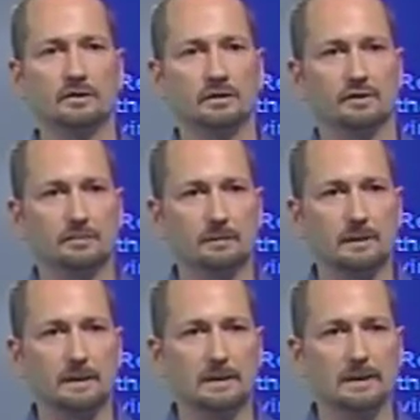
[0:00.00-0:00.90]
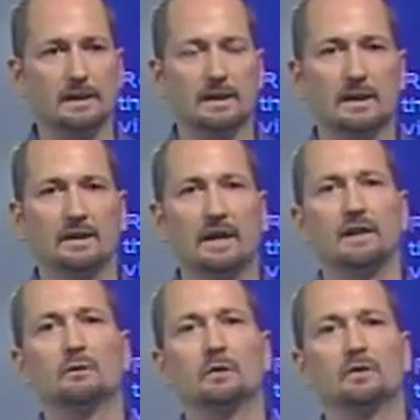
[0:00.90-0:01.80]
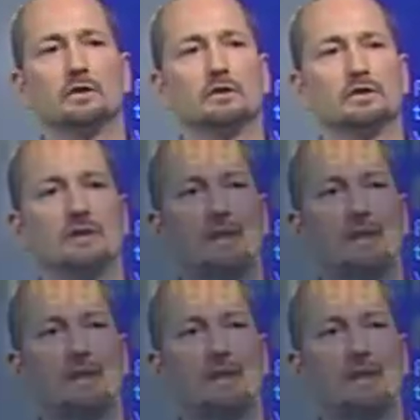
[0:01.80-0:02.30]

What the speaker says: system. And that result is